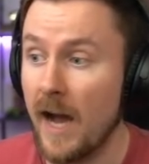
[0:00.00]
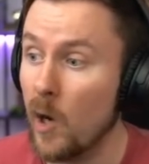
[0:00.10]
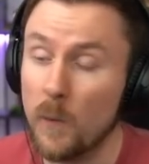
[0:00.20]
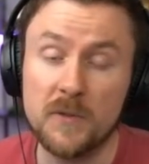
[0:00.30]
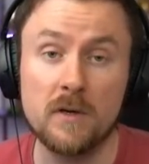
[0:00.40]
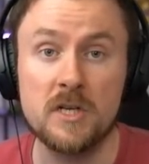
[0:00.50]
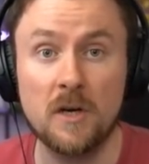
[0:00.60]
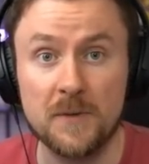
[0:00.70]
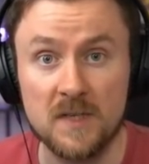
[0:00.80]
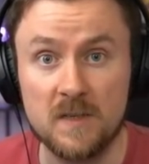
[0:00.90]
I hope you
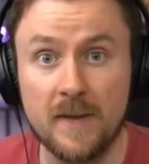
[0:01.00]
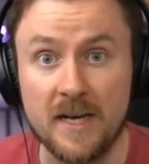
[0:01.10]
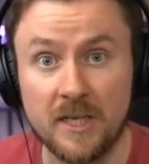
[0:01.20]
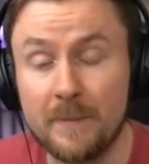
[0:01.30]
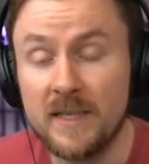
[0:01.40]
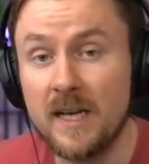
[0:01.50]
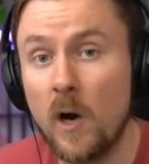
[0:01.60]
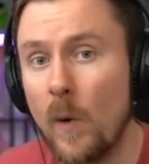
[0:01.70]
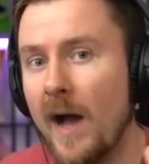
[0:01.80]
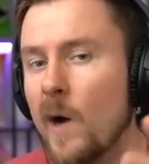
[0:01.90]
enjoyed this match. Let me
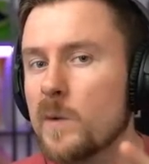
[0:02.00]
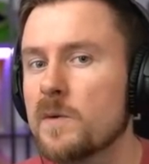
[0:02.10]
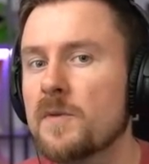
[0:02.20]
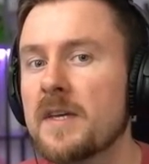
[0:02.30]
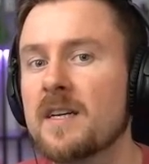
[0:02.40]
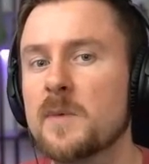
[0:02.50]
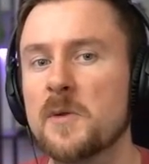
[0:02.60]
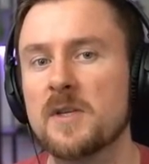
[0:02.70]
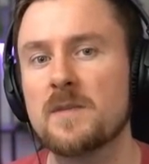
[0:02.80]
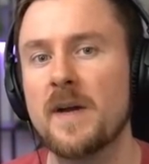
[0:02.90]
know how you think
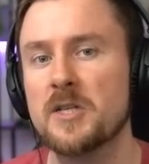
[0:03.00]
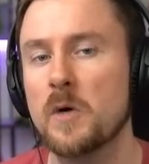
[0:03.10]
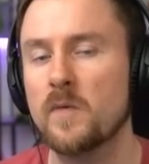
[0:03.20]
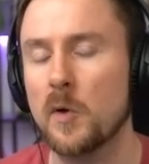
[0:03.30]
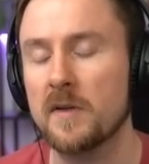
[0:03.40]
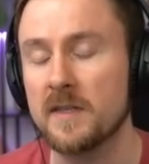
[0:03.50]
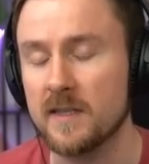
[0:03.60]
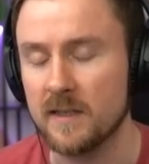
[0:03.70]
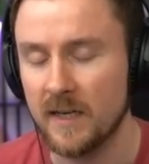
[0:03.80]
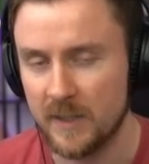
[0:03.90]
about this match overall in
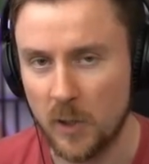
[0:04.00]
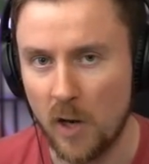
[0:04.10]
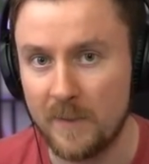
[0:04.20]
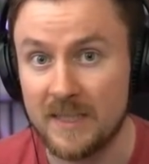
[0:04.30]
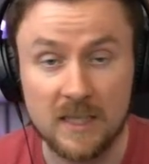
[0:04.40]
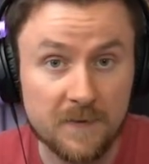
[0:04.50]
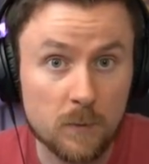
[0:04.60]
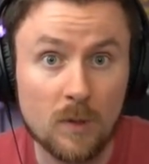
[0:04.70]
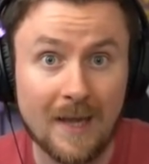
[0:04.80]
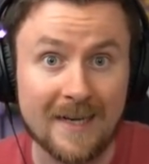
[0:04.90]
the comments. If
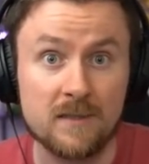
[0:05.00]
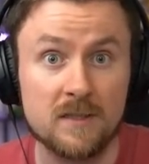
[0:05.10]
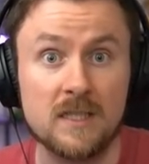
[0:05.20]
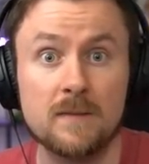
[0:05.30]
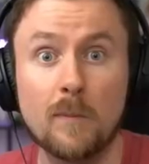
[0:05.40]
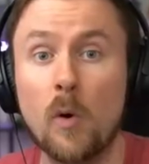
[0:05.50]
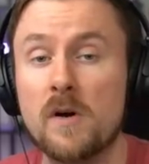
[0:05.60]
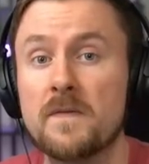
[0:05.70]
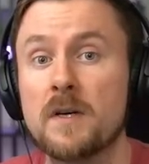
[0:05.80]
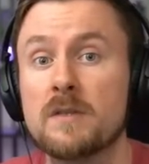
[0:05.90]
you would like to see more
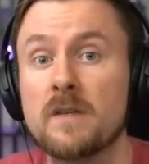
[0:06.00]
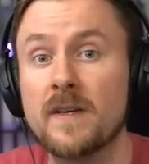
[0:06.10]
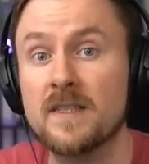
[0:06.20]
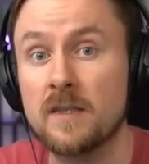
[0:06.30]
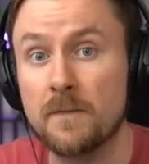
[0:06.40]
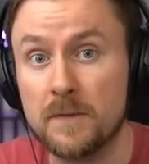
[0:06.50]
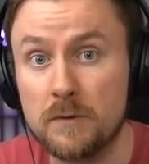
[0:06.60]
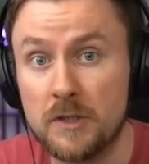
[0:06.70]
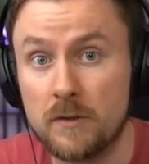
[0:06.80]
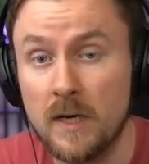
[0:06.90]
of those events in the
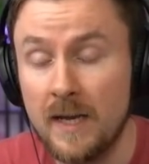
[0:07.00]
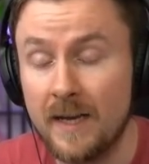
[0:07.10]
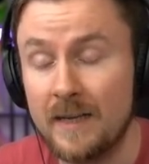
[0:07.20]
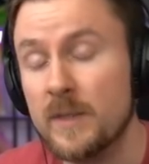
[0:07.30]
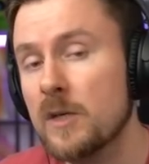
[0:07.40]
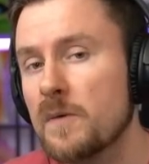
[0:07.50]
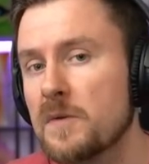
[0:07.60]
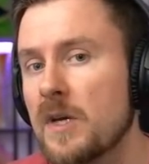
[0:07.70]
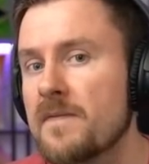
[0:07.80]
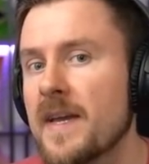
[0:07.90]
future, let me know if
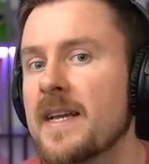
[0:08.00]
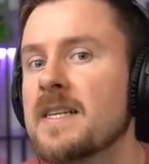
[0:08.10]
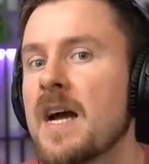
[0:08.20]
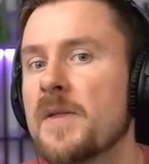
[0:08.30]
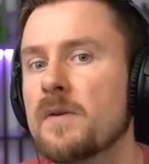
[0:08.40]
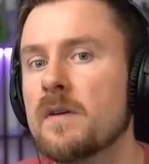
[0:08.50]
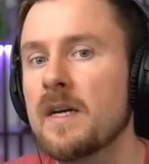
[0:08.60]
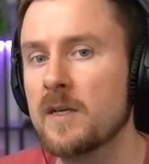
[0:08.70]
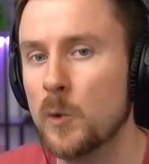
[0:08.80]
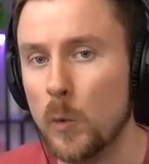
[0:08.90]
you have any other
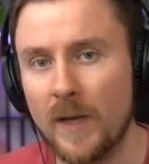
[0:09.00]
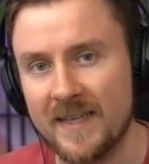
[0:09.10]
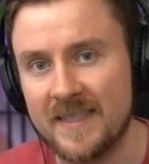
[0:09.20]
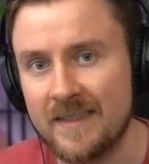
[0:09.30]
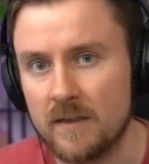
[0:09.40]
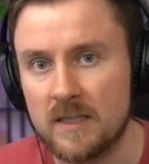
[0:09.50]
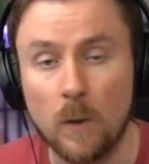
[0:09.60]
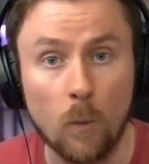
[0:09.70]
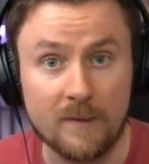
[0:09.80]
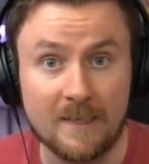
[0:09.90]
cool ideas,
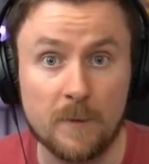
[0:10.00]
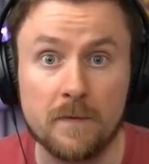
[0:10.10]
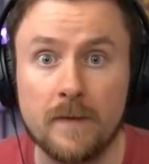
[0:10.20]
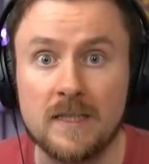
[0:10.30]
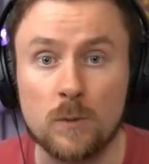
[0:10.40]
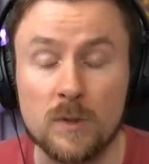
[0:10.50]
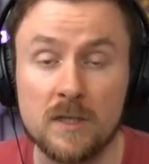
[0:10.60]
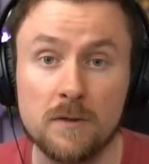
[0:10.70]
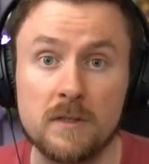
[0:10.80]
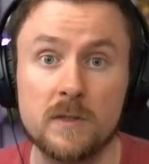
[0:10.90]
what type of events we
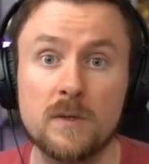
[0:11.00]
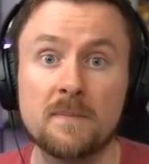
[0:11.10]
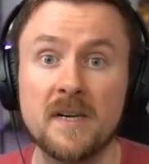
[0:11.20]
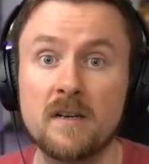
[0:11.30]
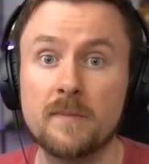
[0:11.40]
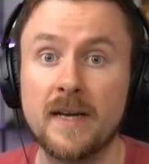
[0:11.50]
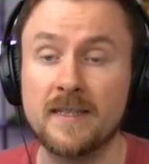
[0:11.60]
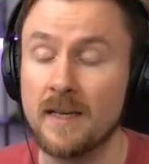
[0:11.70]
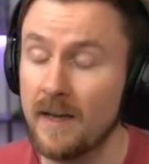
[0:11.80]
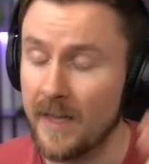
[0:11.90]
could do in Builder
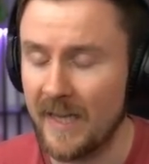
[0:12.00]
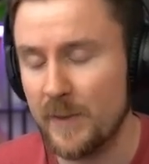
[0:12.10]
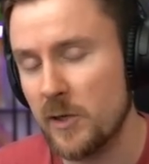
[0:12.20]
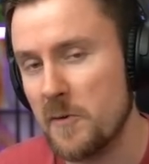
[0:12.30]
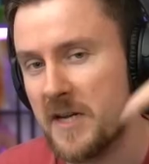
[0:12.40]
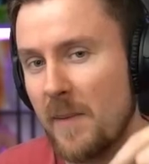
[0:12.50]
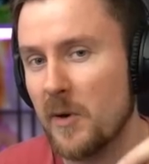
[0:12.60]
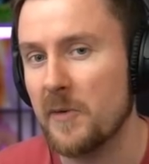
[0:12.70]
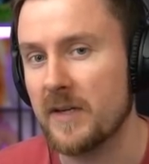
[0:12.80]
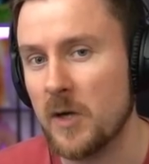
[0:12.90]
Base. Let me know down
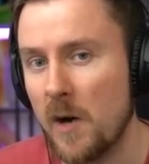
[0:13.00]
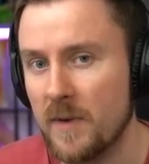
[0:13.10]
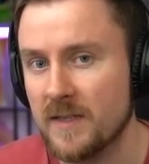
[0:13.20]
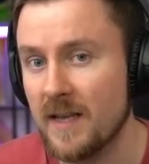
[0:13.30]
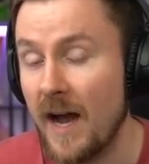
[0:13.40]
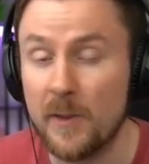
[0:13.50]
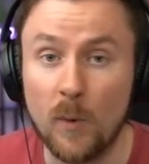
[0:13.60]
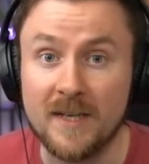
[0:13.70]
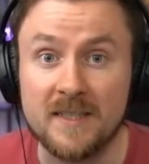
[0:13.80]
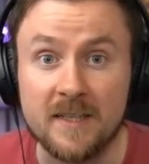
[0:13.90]
below in the comments.
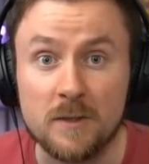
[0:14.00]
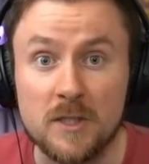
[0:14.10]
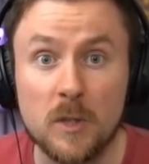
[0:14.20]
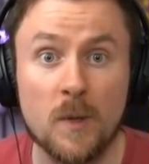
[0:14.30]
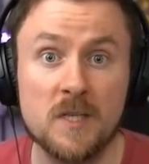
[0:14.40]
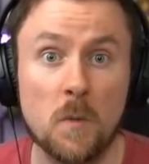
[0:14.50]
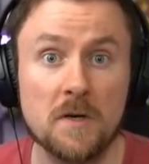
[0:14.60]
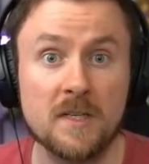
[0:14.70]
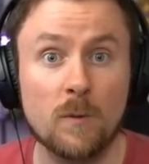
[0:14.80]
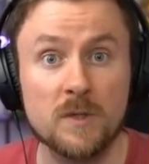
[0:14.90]
Otherwise, thank you so much for
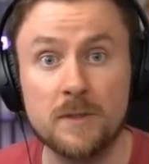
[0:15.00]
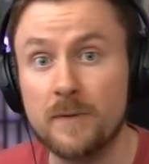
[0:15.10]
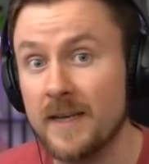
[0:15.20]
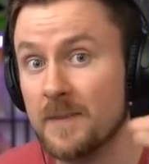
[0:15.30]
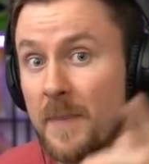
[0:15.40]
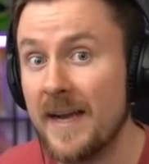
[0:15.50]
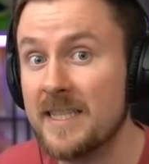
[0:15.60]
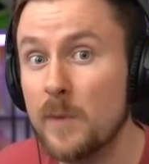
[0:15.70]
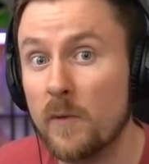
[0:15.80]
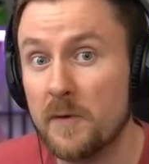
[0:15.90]
watching. I will see you guys
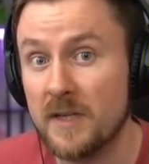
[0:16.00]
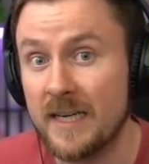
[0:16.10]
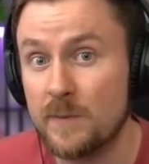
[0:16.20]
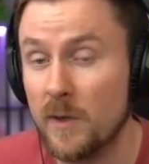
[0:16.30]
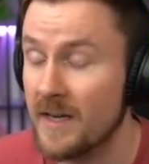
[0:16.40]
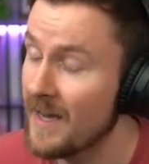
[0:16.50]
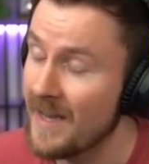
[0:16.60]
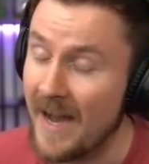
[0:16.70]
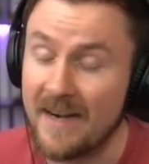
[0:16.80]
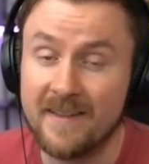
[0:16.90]
back tomorrow for the next one.
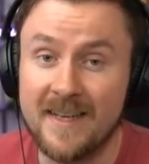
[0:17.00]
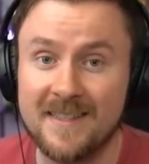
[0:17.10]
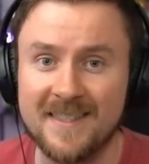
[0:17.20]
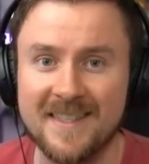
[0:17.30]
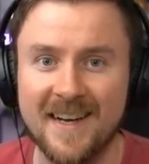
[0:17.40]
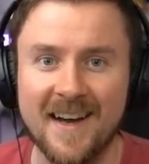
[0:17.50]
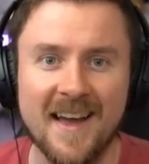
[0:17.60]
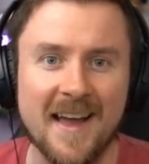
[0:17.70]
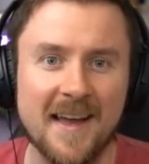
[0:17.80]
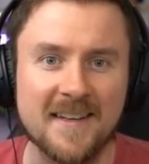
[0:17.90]
Until then, see ya
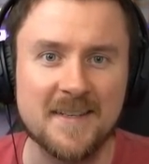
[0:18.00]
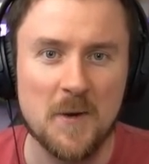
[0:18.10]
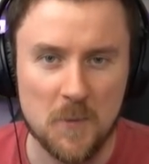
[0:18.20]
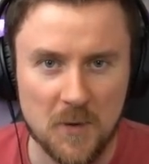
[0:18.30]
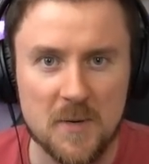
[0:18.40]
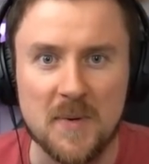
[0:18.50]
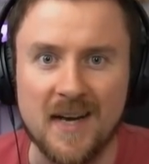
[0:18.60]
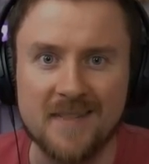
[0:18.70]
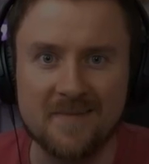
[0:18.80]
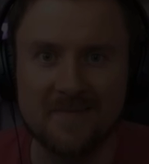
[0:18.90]
and bye-bye.